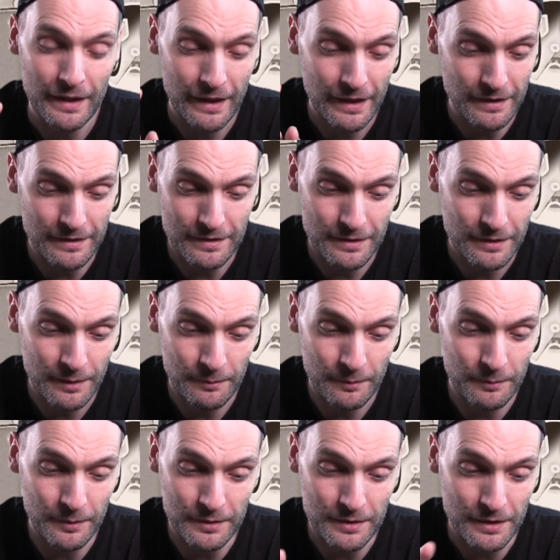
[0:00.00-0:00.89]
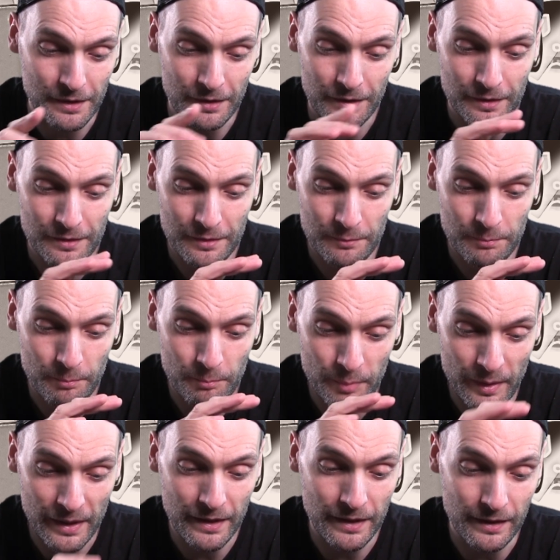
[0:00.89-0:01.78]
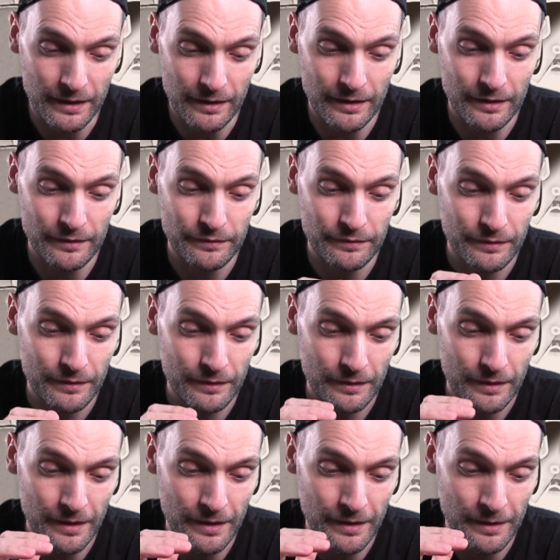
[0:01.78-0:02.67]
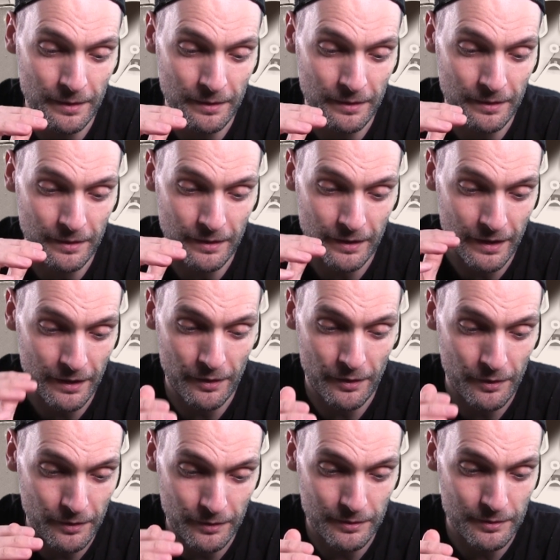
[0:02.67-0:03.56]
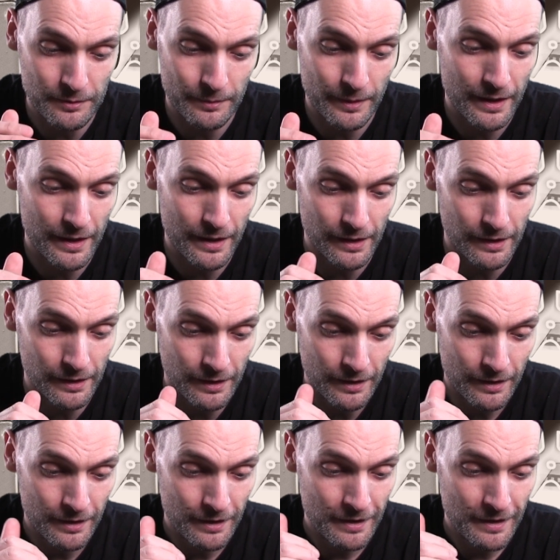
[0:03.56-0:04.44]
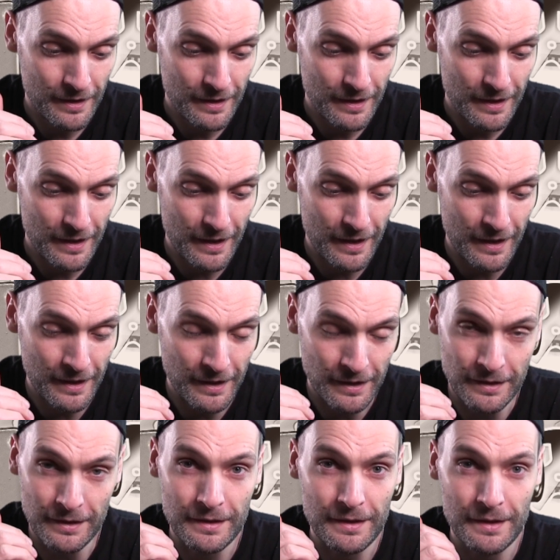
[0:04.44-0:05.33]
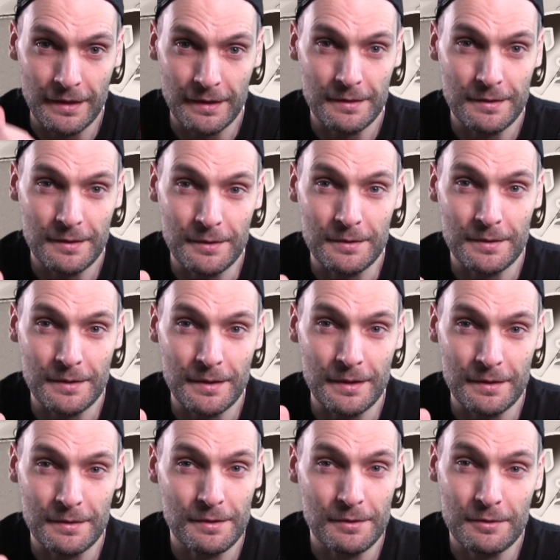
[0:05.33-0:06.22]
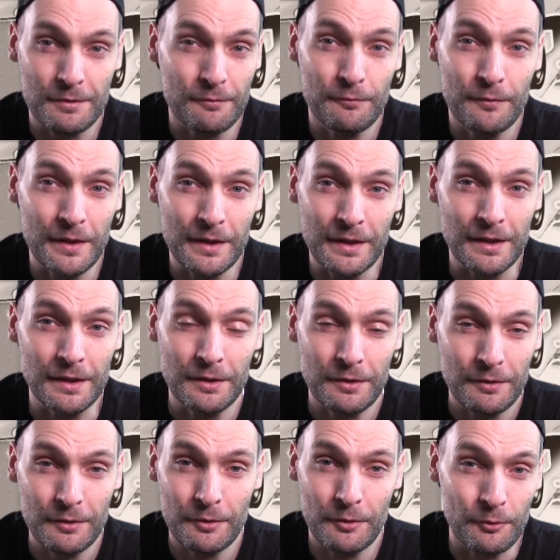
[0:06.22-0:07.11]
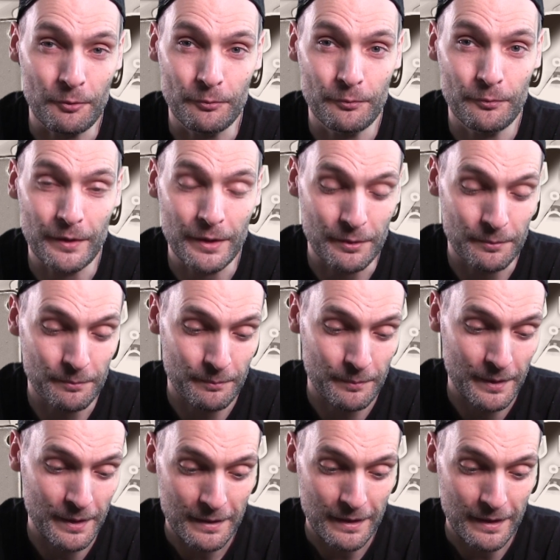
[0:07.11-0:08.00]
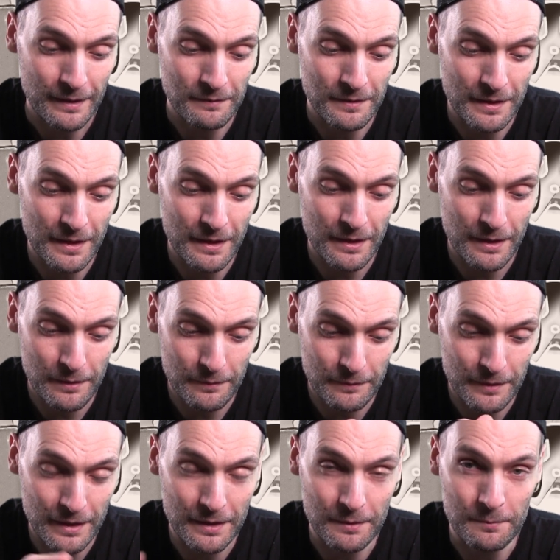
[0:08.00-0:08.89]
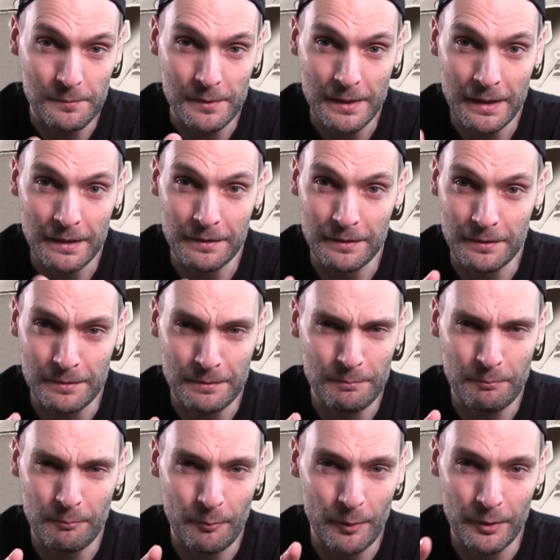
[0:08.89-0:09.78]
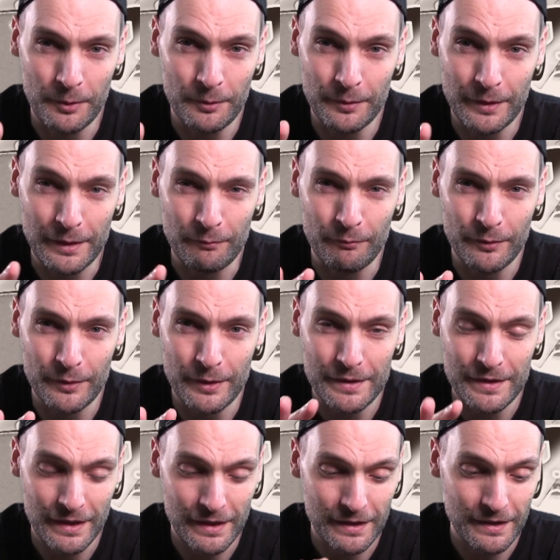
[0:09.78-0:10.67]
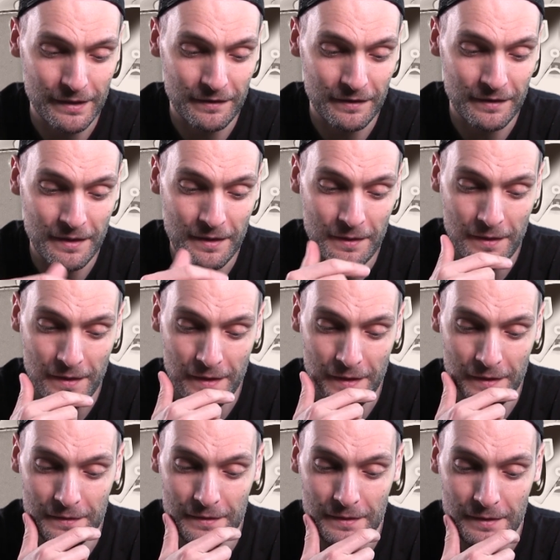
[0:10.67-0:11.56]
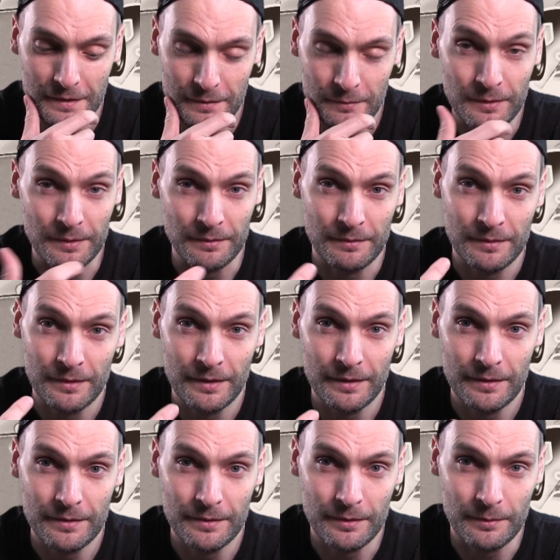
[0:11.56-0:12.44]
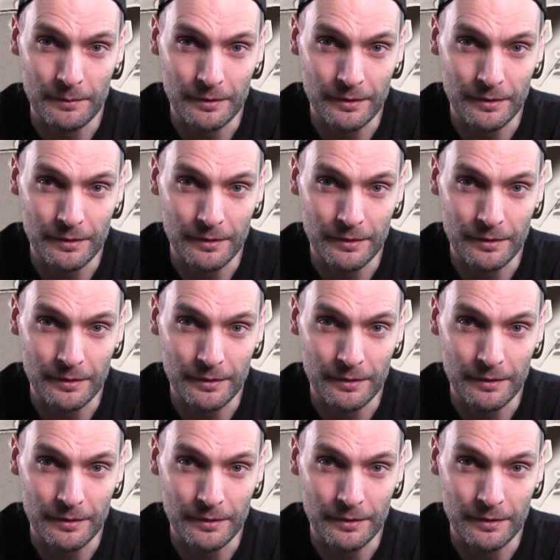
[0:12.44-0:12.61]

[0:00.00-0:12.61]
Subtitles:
Each time I watch it, I just barely laugh. I get hot and sweaty. And it's just a funny, cool film. If you can get over Adam Sandler's annoying voice that he does in it, but if